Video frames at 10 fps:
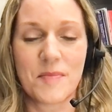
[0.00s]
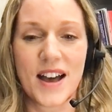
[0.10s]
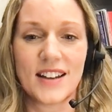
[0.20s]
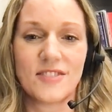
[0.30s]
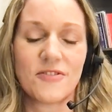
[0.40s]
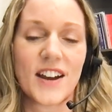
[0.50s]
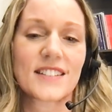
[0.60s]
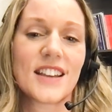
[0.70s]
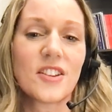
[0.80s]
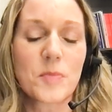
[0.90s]
And in fact,
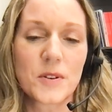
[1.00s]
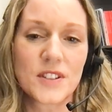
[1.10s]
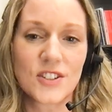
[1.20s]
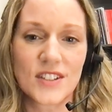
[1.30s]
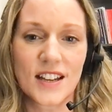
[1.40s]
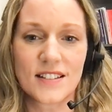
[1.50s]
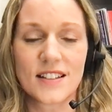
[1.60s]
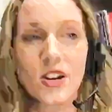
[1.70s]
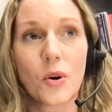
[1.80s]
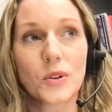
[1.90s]
the other person just has
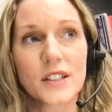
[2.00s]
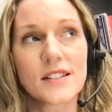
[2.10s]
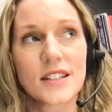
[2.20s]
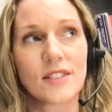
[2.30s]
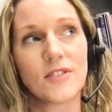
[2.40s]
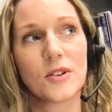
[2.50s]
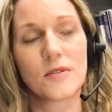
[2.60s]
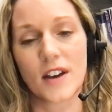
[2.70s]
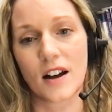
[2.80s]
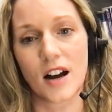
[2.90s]
this holistic view of
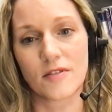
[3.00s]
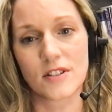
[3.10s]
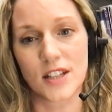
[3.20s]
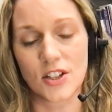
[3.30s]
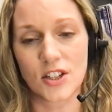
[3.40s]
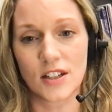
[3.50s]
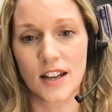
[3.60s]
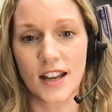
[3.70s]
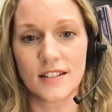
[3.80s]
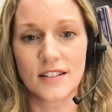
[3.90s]
that conversation
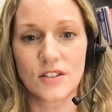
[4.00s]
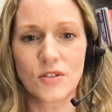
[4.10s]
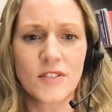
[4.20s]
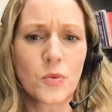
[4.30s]
and sort of the